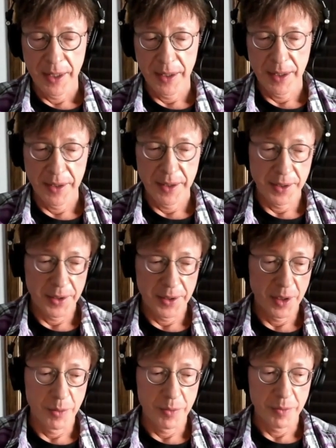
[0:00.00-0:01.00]
th- there
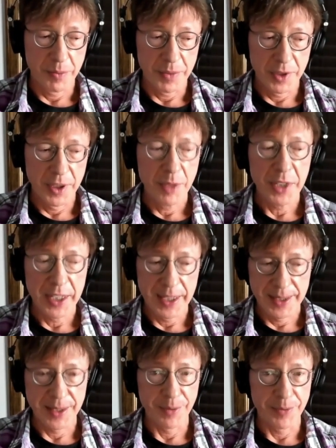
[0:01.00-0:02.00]
are
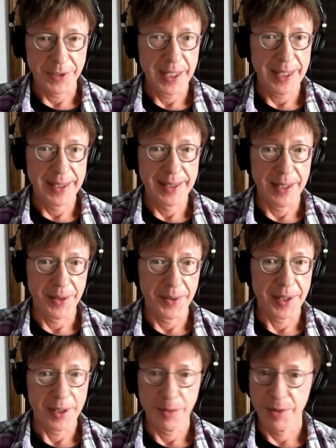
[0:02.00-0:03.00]
limited supplies out
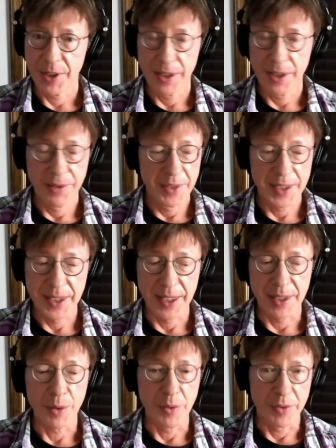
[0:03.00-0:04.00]
there, but all of it is
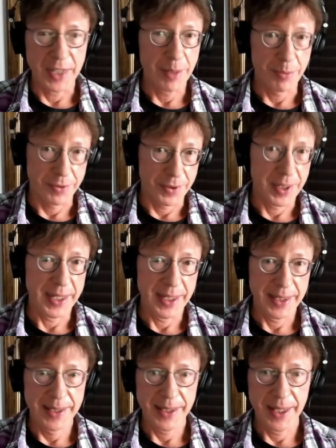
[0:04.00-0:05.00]
going to
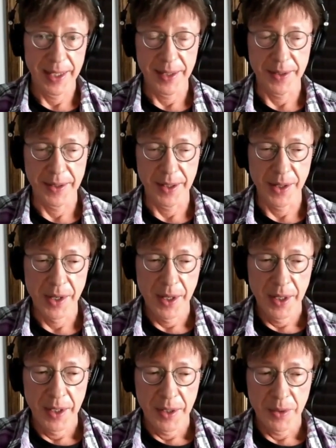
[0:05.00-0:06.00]
evaporate. And uh,
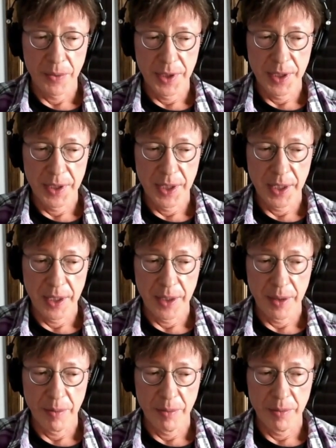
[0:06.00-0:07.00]

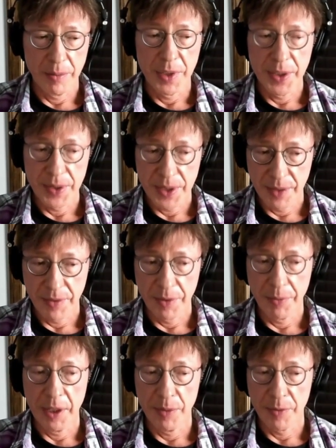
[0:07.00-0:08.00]
really, most of the
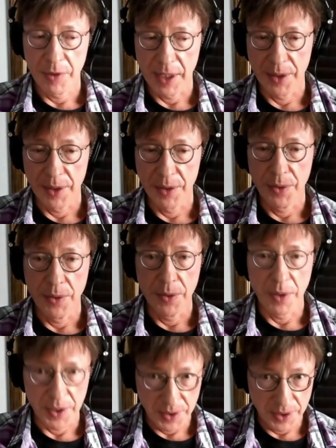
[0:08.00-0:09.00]
people I know who
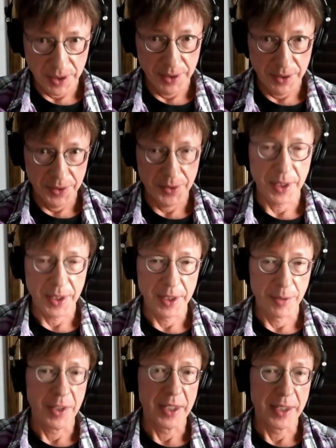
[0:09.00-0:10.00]
are still drug
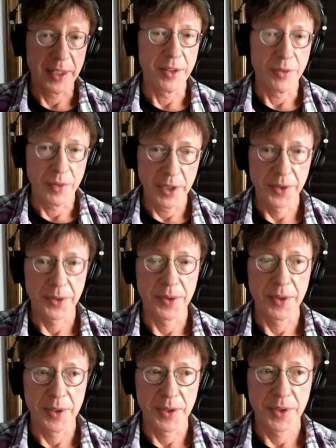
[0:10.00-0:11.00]
dependent
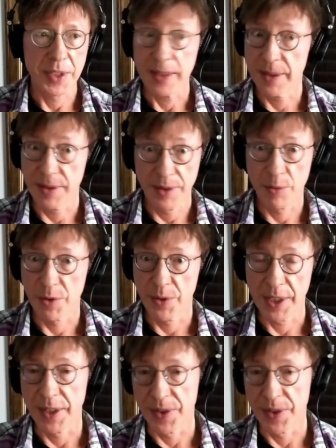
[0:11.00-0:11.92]
individuals, that's their number one